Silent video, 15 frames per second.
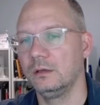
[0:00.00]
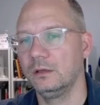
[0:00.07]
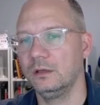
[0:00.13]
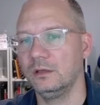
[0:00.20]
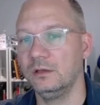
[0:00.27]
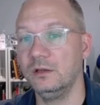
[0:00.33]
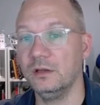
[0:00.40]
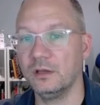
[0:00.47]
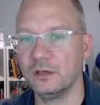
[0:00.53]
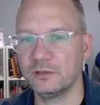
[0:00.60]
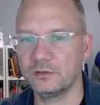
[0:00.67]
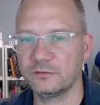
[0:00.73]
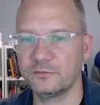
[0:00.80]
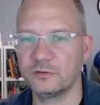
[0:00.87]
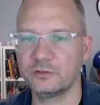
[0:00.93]

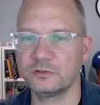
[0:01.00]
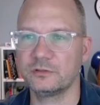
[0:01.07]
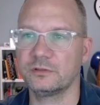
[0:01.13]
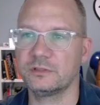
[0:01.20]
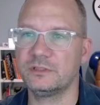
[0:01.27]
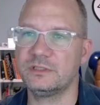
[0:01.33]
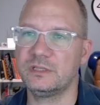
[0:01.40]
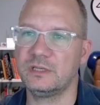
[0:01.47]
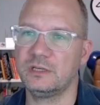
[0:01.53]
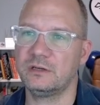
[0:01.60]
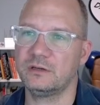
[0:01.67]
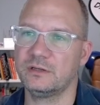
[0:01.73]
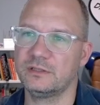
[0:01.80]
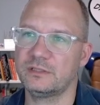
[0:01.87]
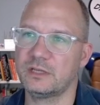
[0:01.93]
another vertical
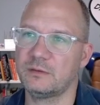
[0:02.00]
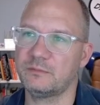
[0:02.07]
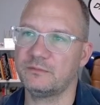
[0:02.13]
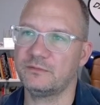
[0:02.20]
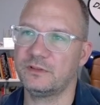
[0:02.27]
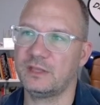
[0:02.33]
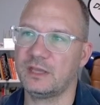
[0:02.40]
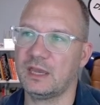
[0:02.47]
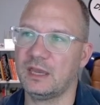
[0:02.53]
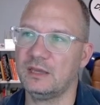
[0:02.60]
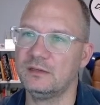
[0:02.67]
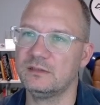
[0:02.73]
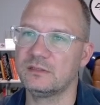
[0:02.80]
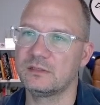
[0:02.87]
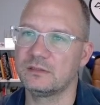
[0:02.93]
container on top of
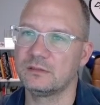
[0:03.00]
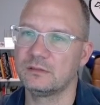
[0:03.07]
that